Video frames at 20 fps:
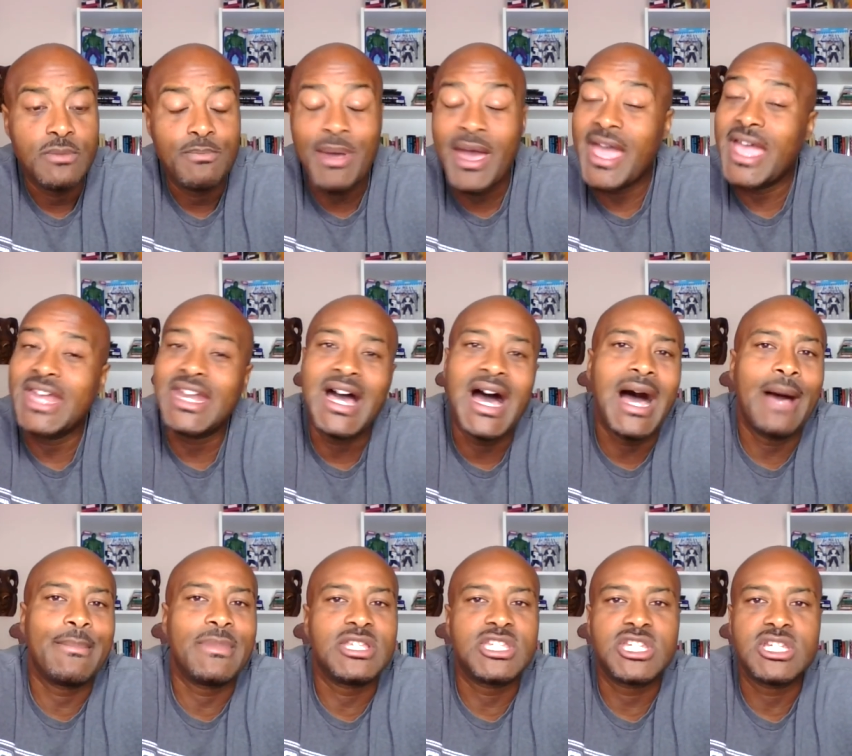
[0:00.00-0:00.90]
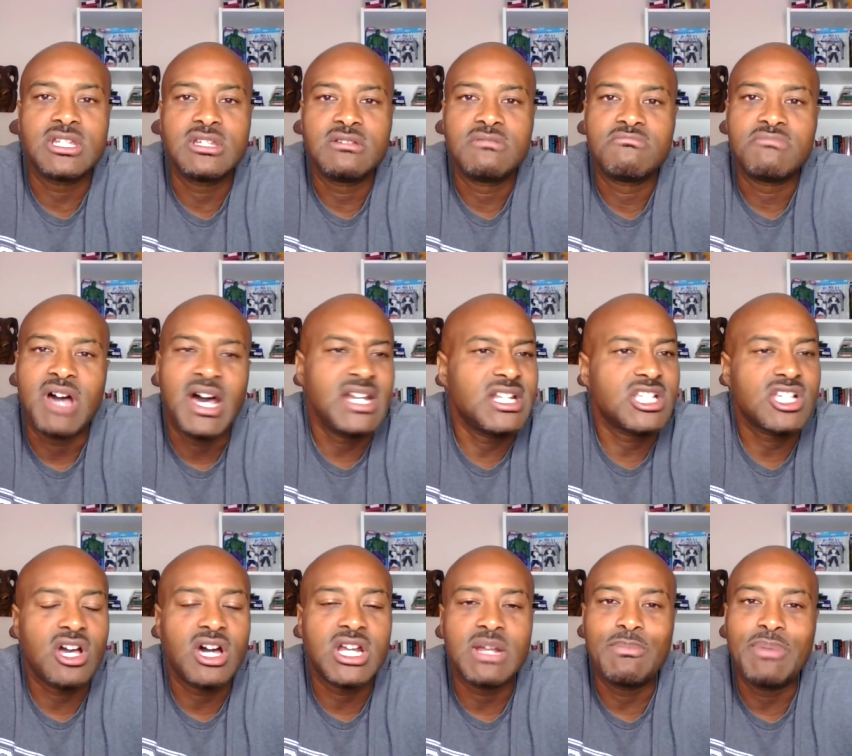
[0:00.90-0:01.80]
paying homage. I
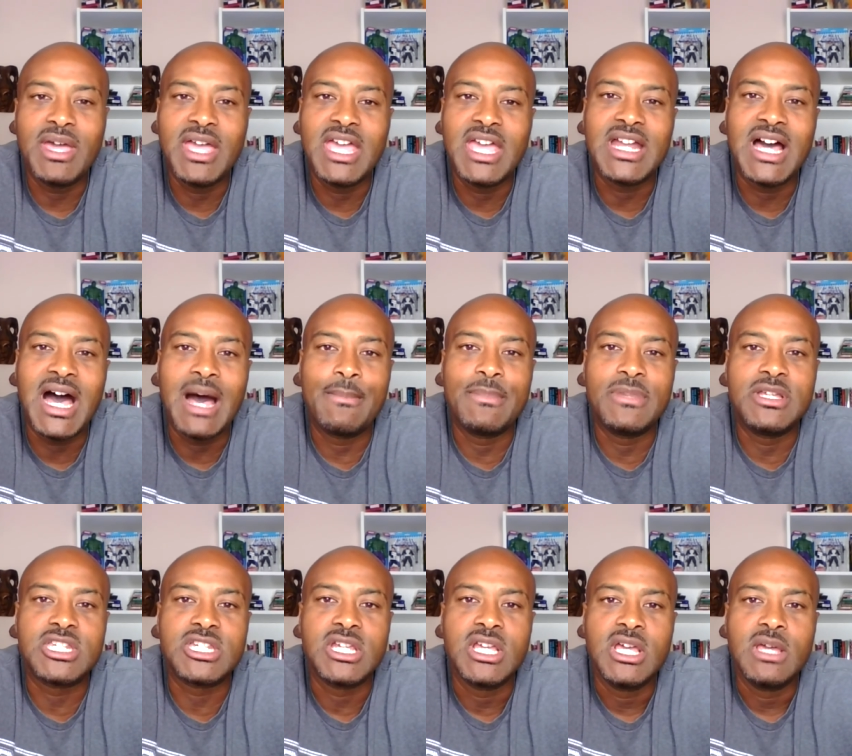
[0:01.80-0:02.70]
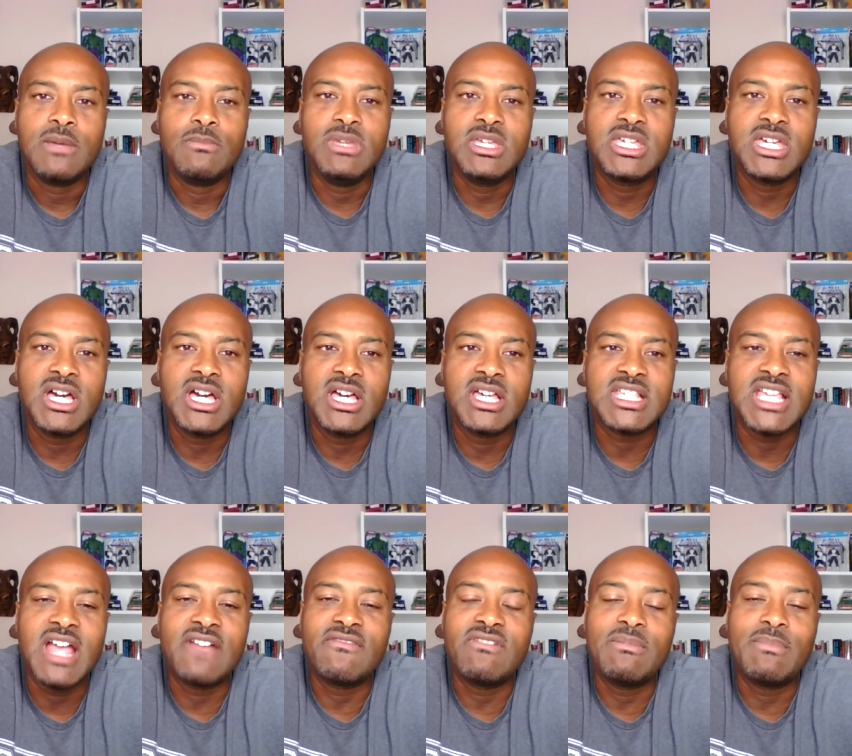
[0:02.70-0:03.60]
just call it paying homage because
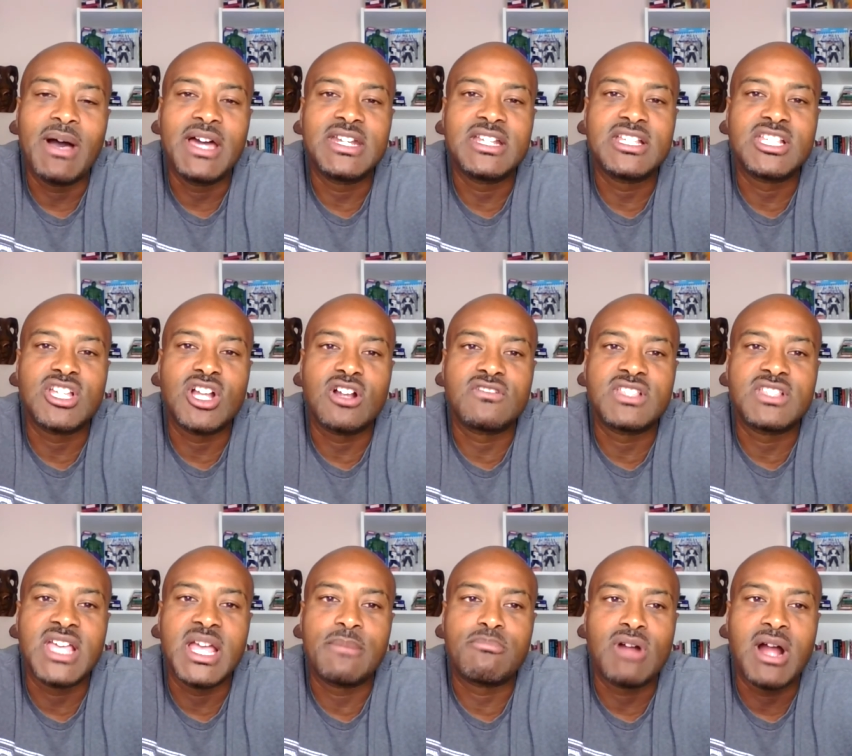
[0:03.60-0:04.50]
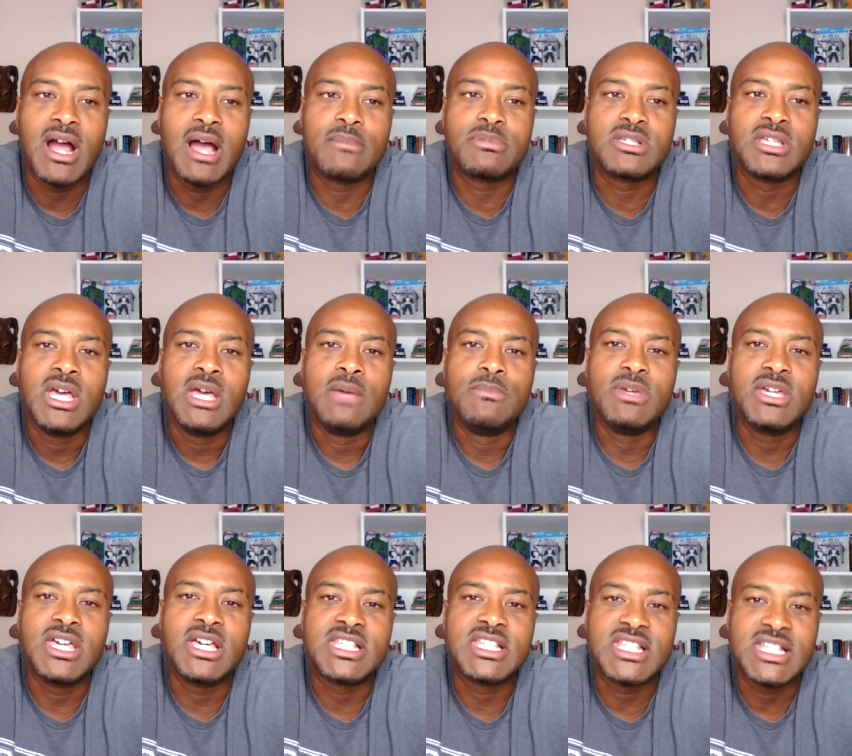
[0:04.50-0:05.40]
everybody deserves their props,
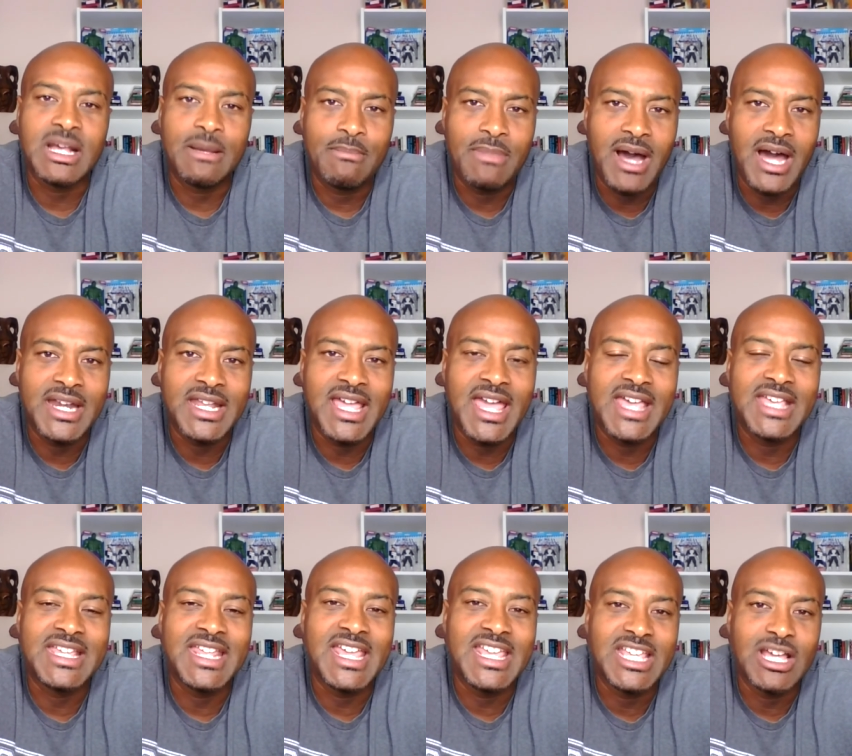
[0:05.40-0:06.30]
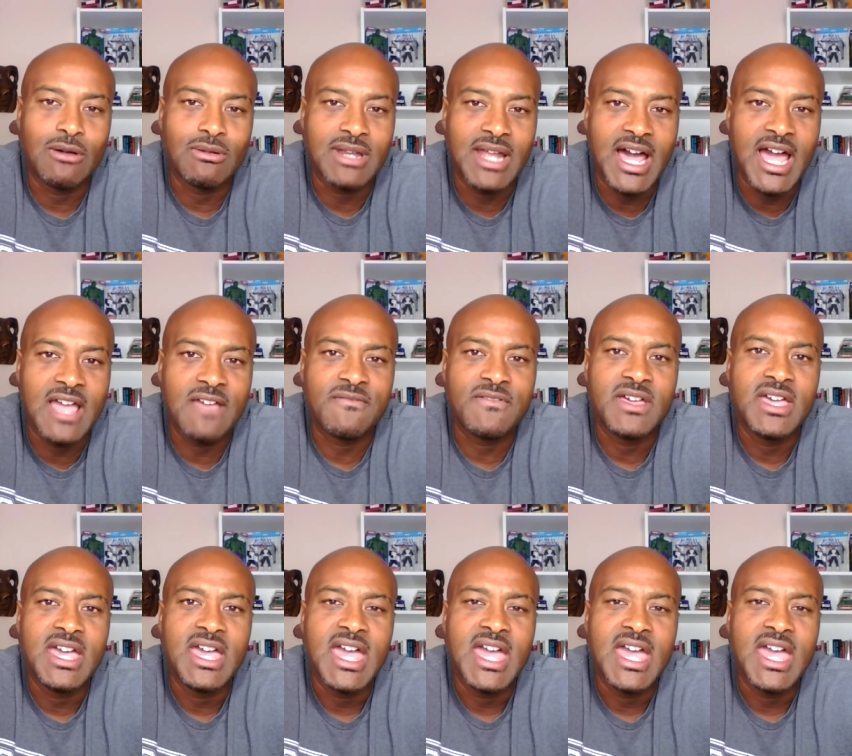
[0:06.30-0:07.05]
because somebody in your life